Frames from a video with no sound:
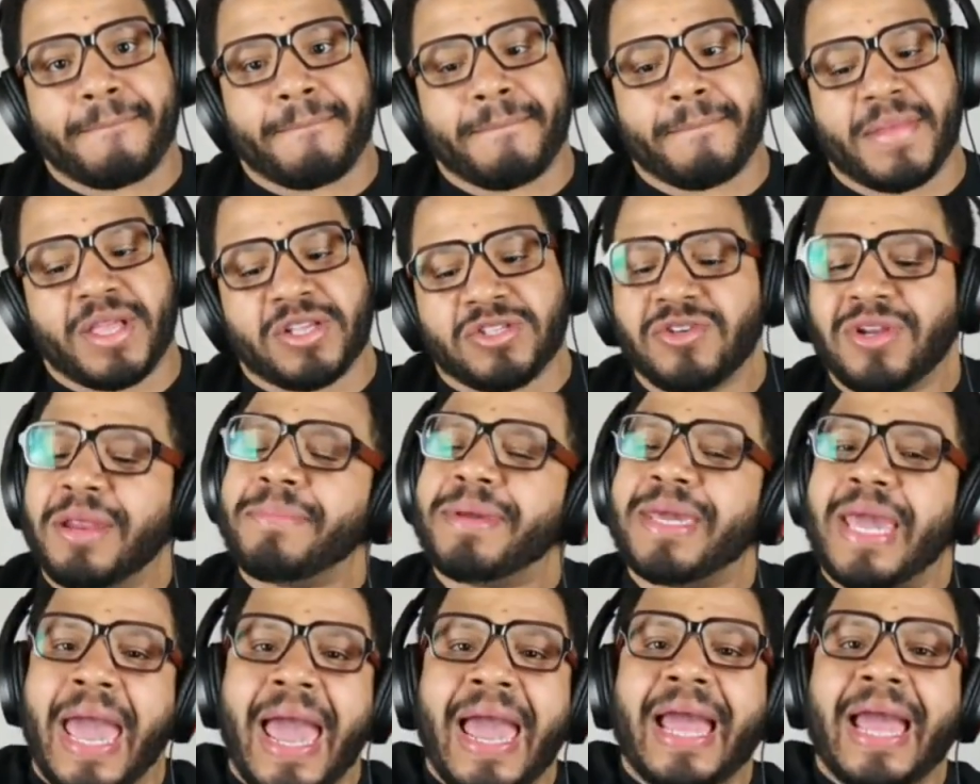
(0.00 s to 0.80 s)
So
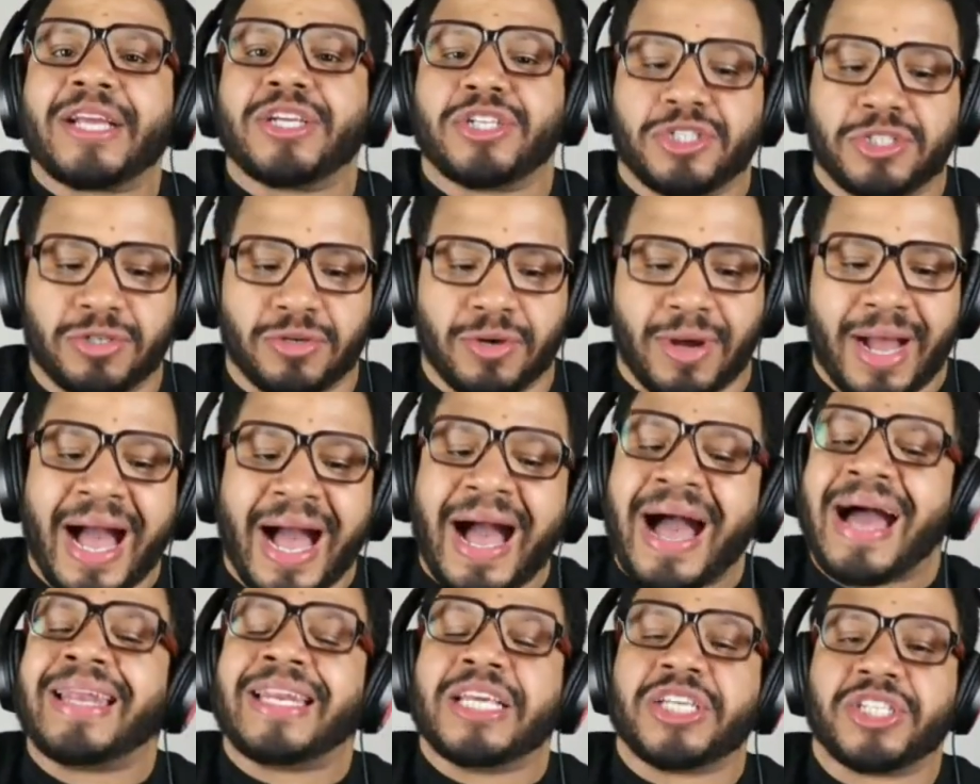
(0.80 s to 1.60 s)
let me ask you
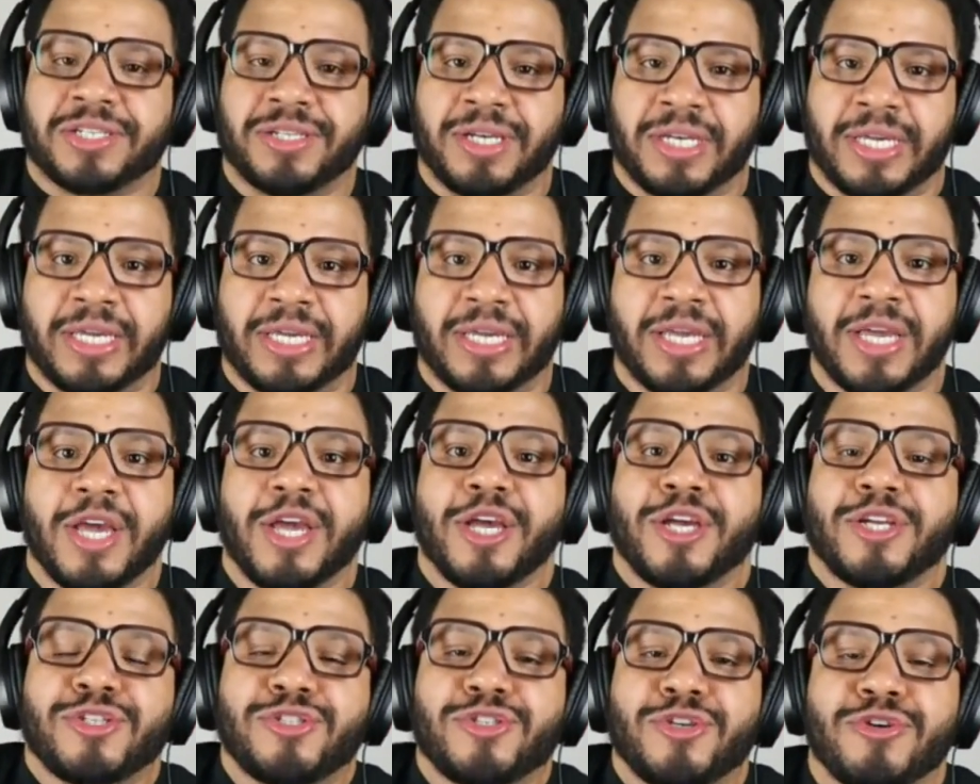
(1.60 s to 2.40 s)
honestly
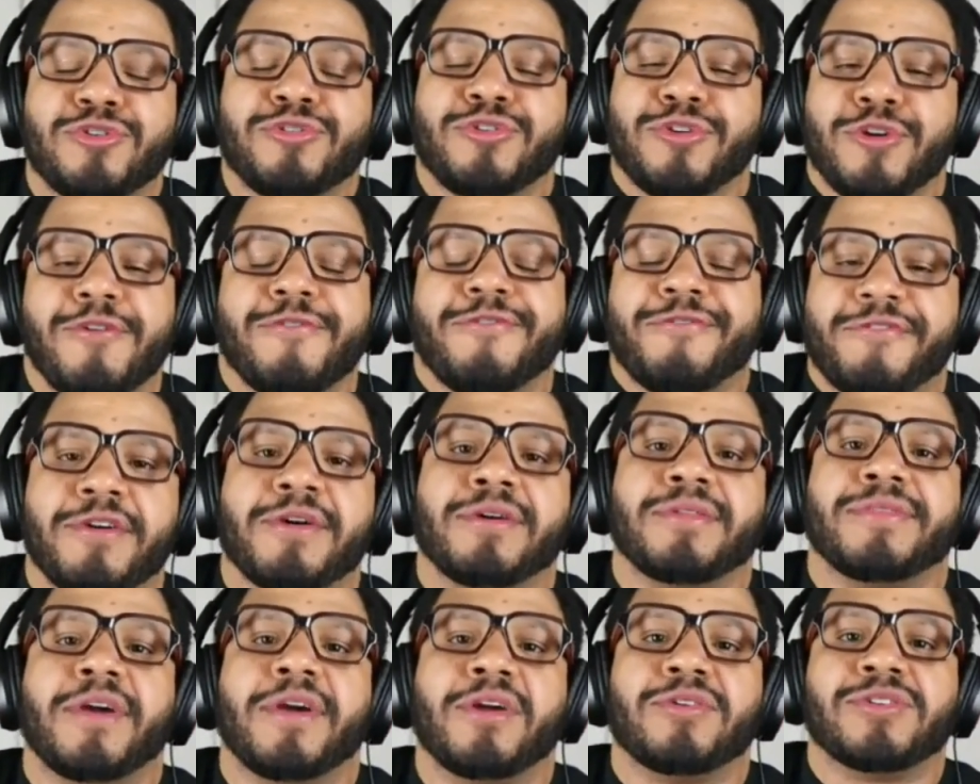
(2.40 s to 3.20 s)
do you
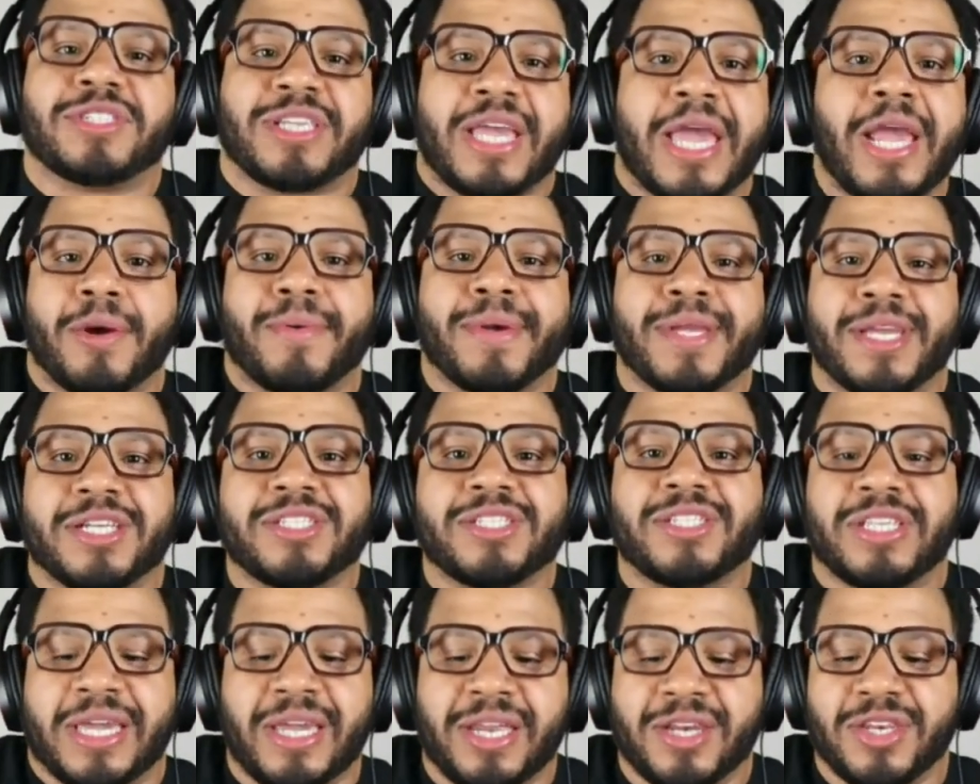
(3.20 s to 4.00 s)
feel there's
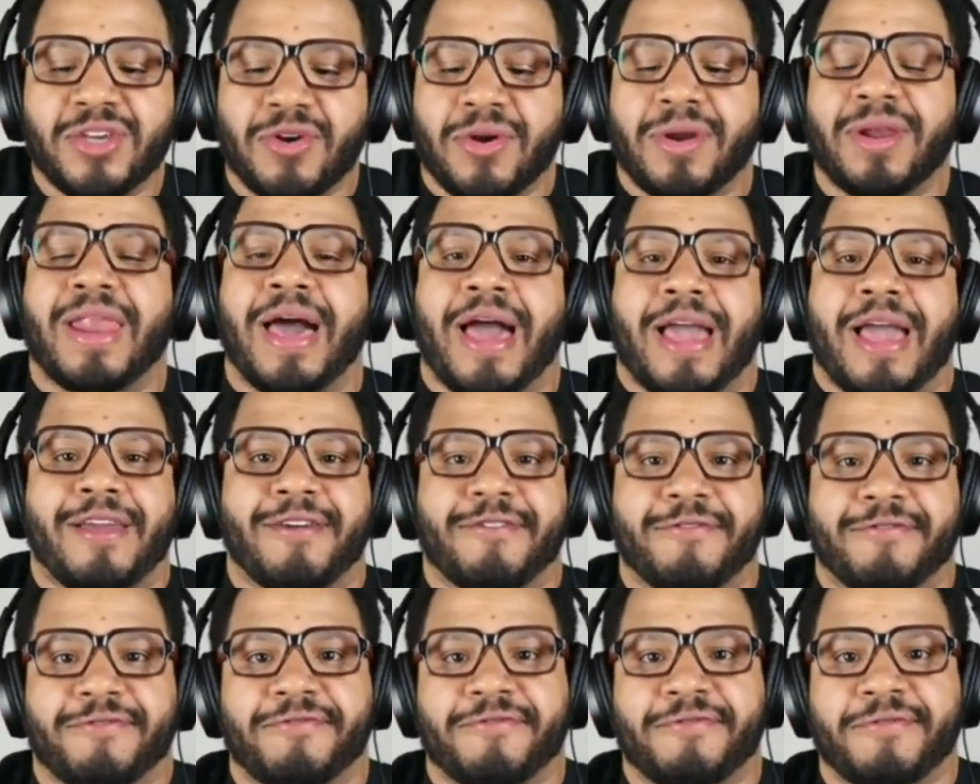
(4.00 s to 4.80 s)
areas in your
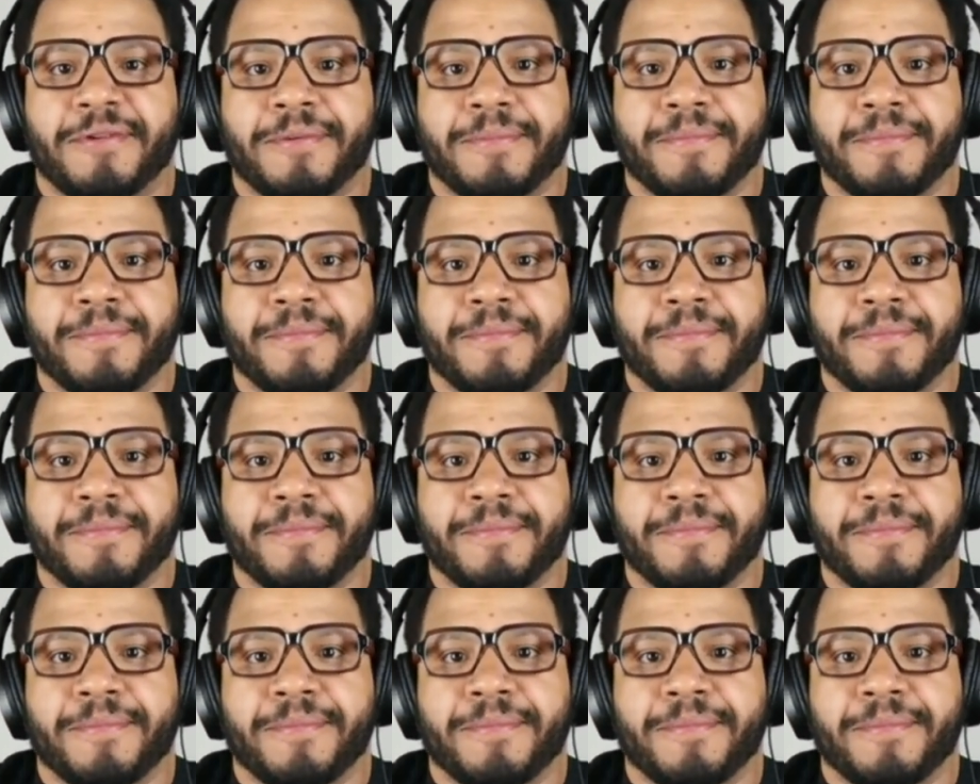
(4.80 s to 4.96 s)
life